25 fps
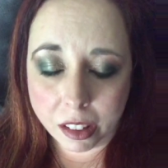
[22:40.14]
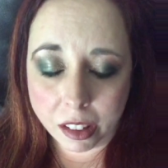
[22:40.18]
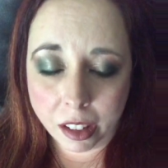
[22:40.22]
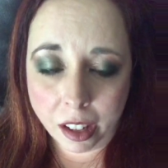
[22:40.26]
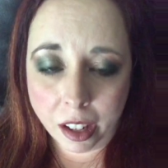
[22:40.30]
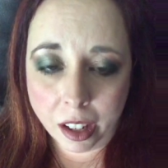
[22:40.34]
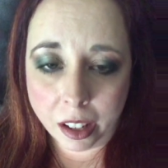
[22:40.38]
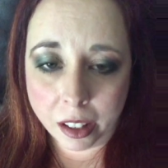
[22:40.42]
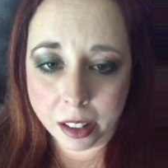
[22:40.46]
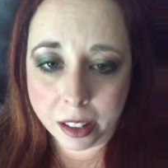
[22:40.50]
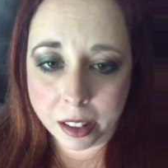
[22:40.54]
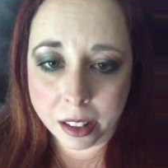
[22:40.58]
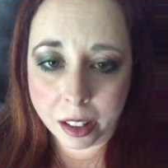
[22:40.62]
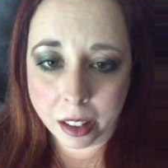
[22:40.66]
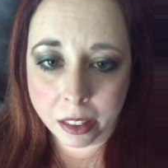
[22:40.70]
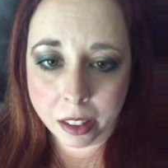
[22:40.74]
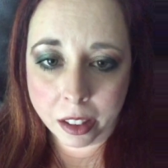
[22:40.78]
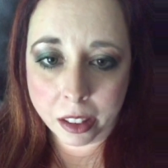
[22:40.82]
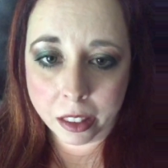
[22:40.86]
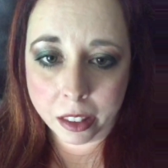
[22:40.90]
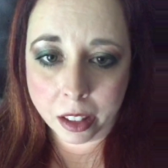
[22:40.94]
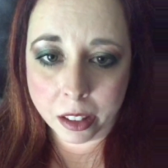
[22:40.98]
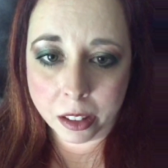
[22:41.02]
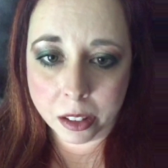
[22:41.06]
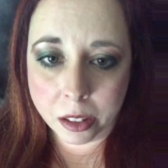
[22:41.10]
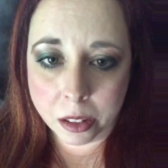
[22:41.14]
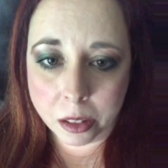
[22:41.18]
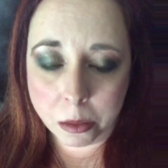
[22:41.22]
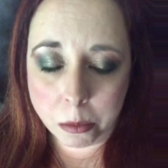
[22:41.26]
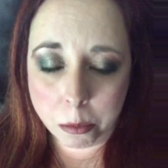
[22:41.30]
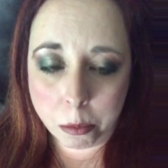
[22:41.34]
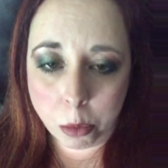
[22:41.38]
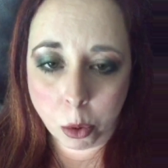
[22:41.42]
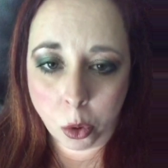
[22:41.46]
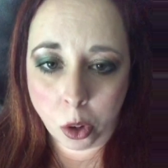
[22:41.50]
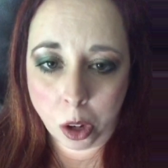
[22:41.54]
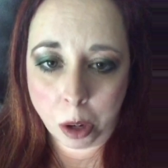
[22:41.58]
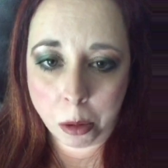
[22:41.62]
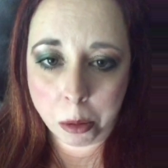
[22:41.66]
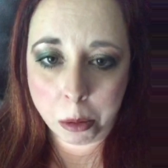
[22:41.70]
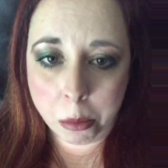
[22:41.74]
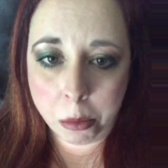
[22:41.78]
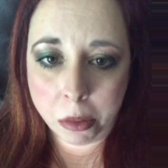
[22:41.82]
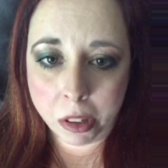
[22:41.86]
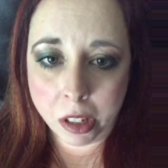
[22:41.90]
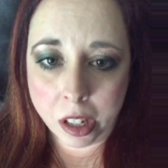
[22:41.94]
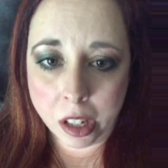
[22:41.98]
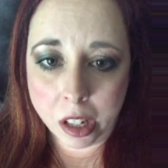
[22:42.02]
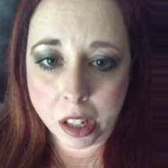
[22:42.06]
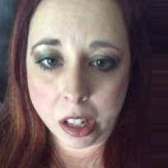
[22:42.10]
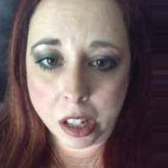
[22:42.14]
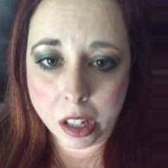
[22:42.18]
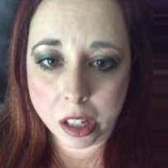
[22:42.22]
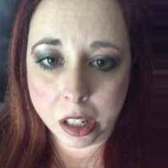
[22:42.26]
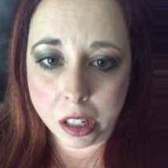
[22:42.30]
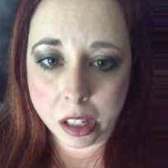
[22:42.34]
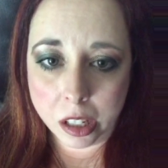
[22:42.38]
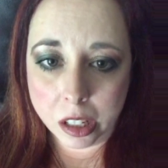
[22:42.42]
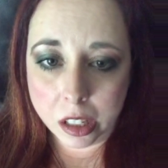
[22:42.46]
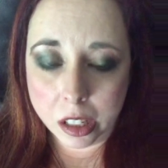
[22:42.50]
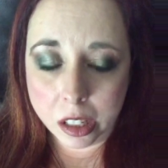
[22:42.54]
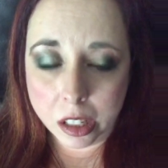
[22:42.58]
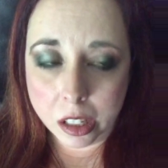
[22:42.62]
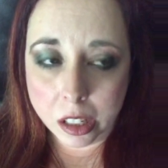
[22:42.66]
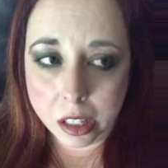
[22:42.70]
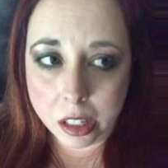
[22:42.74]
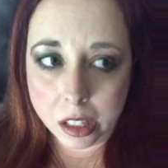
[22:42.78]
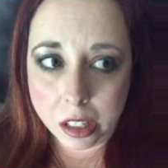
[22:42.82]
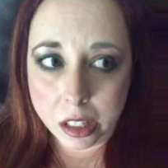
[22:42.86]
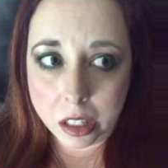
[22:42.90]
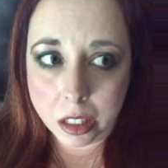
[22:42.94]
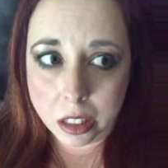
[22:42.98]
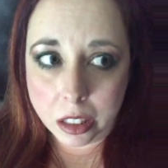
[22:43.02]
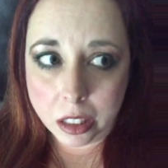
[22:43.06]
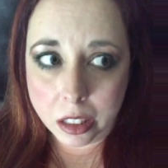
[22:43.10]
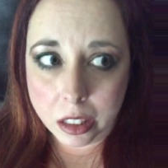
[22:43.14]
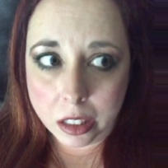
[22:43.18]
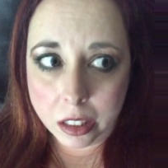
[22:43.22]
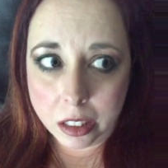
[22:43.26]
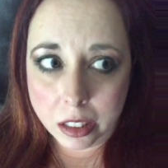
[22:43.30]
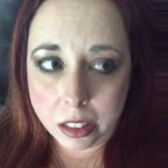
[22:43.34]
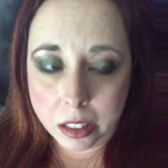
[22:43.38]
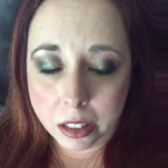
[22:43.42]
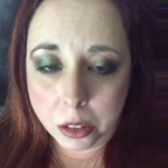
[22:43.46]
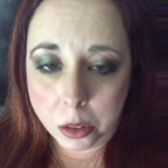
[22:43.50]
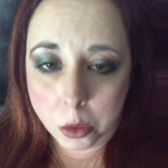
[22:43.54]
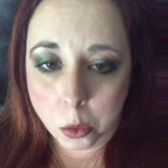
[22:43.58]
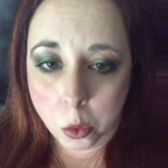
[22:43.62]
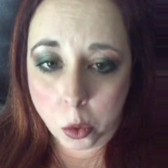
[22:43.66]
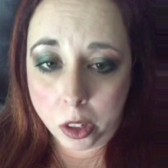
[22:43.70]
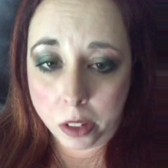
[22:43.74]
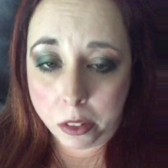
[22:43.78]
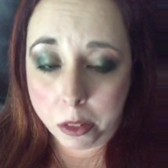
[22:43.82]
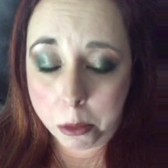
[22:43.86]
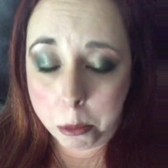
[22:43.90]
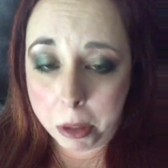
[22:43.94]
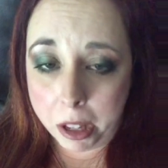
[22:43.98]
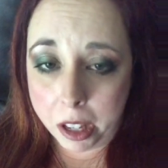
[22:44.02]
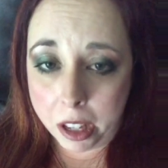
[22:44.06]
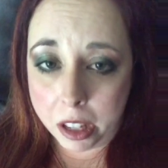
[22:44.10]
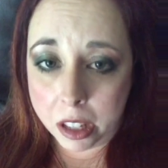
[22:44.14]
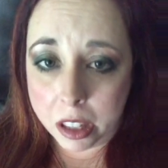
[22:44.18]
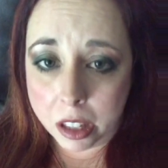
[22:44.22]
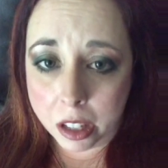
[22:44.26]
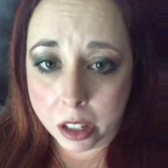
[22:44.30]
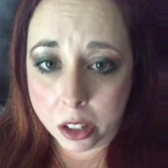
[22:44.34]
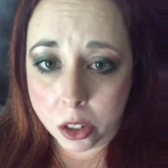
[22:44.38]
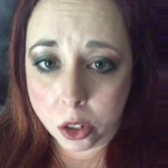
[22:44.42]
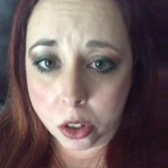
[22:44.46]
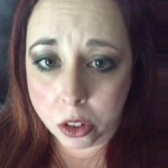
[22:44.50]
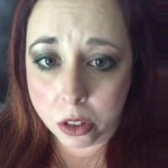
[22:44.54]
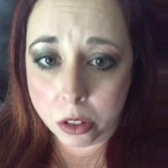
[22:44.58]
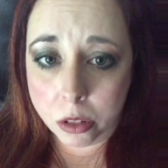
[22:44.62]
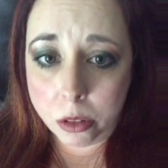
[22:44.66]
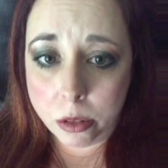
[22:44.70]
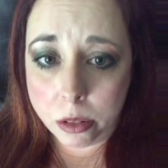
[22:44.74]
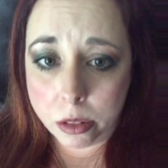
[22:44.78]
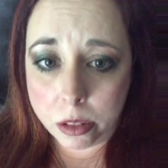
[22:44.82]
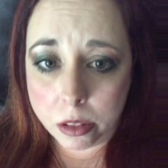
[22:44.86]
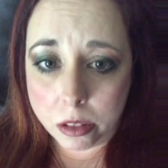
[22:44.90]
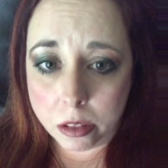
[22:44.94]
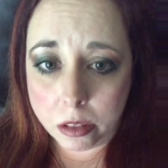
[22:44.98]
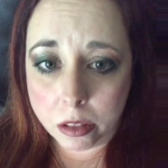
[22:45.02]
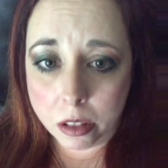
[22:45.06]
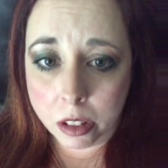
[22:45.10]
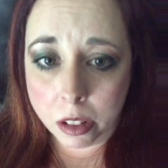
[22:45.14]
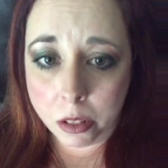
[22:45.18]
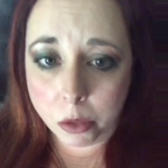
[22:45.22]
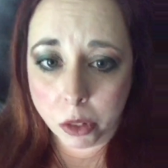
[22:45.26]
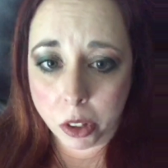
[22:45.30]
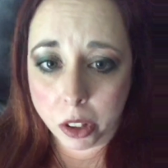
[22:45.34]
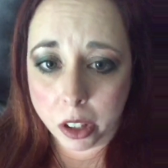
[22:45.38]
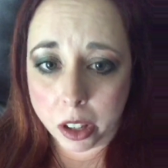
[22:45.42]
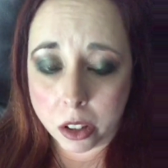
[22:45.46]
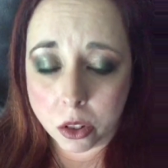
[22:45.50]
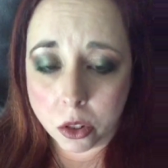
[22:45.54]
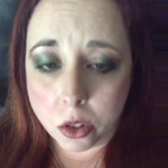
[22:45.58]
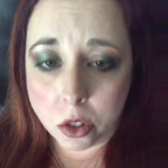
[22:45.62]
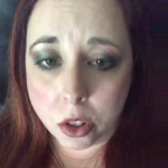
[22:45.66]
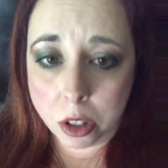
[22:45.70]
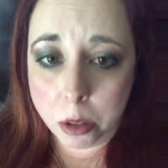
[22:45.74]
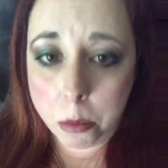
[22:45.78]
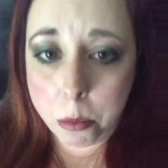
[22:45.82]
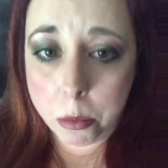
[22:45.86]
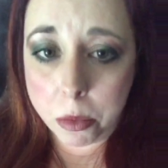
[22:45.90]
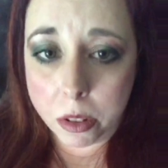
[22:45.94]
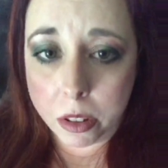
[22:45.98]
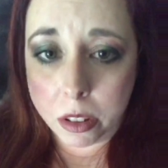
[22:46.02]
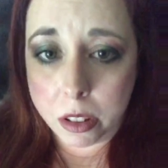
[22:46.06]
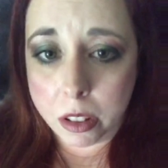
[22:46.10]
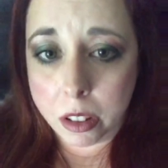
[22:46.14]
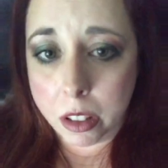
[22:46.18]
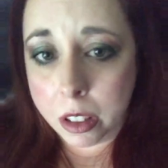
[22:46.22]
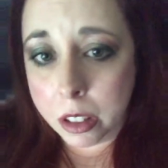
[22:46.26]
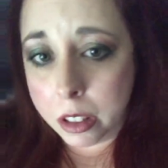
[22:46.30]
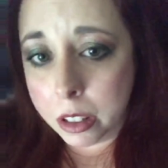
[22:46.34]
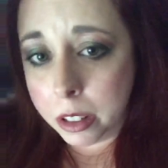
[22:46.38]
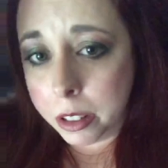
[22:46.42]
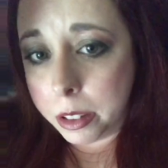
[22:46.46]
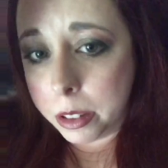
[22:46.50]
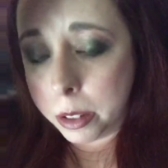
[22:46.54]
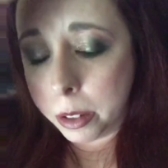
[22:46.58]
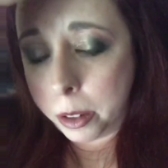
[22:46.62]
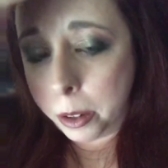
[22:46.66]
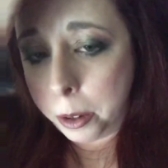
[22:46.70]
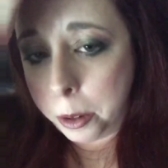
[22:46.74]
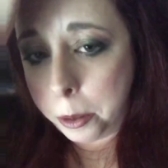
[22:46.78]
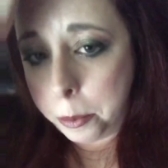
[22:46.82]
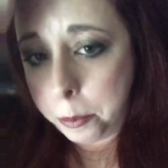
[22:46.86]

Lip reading: yeah, I think that's probably one of the biggest issues in relationships is,